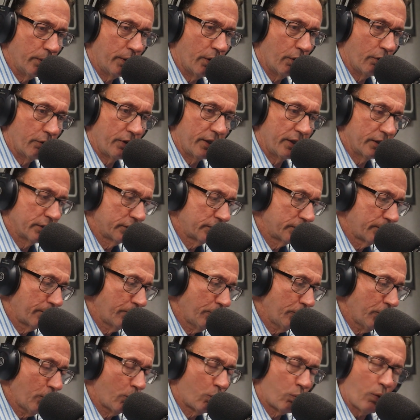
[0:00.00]
would know this.
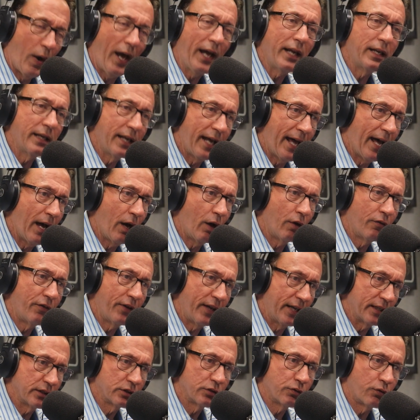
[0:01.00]
Right now, if
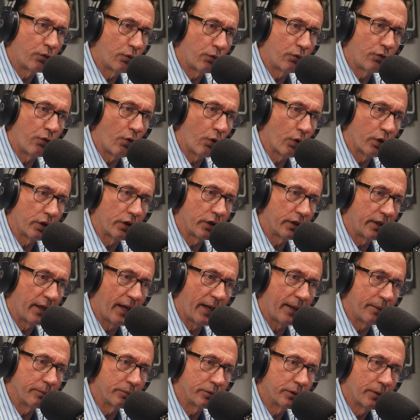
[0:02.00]
he has four good
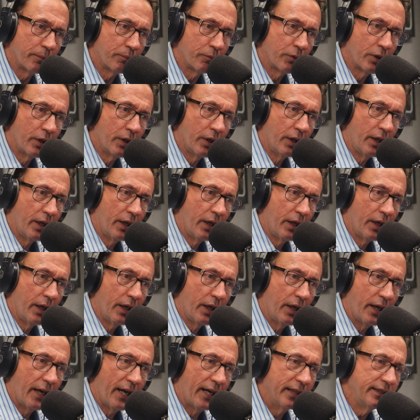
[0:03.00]
games,
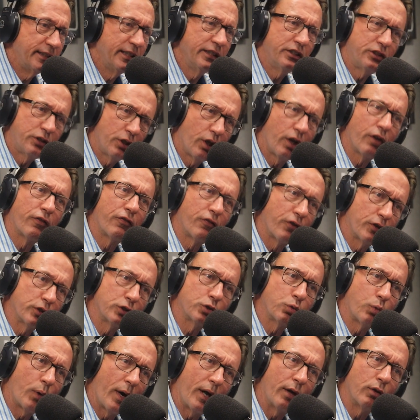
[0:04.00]
is he still a
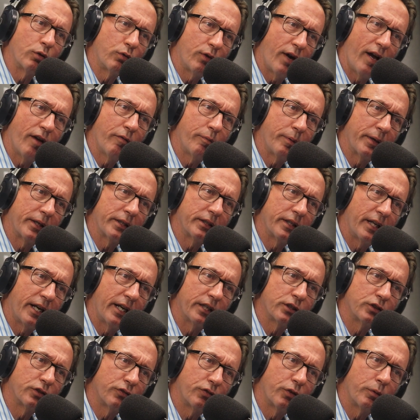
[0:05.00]
first-round draft pick in the
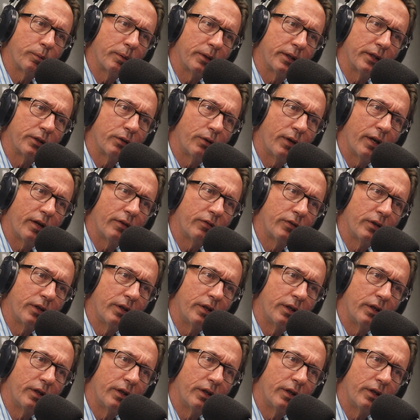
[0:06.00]
National Football League draft?